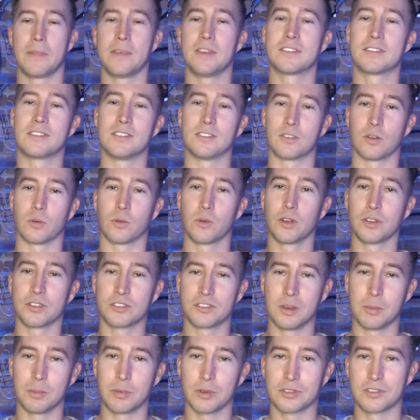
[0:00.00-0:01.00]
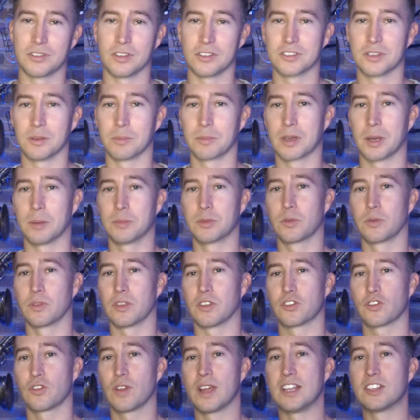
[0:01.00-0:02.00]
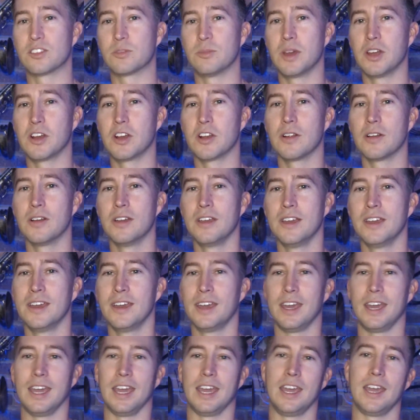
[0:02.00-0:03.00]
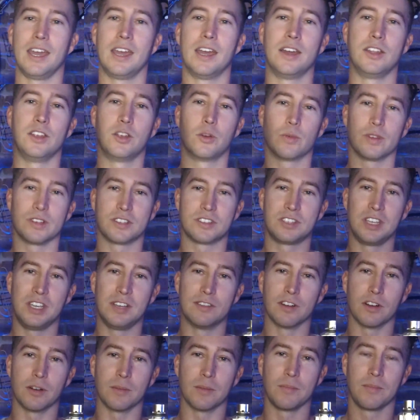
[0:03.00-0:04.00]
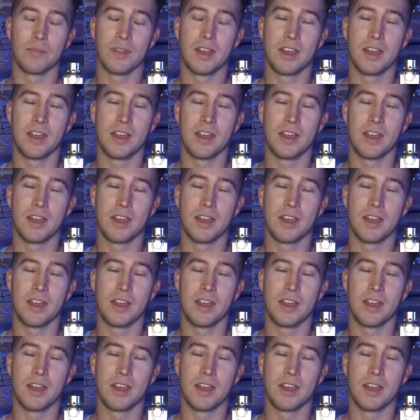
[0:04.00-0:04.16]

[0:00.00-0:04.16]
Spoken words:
This is a real simple system, comes with a transmitter and your receiver.